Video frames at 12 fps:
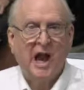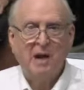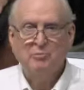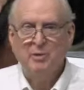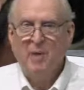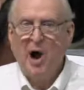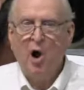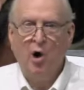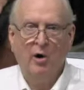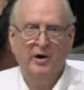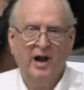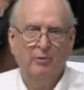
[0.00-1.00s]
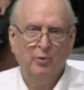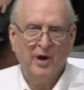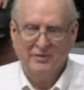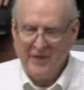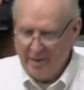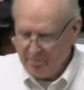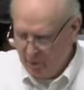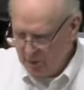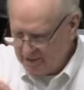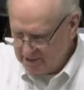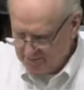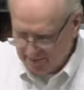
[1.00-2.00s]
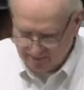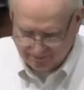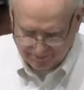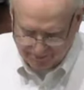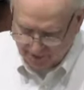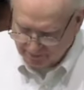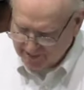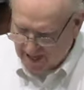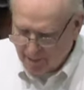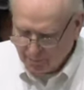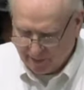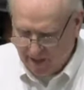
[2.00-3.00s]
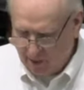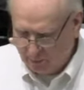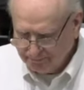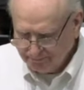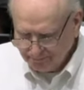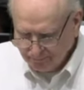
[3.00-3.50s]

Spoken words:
came to my heart. I read that book. It's been some time ago.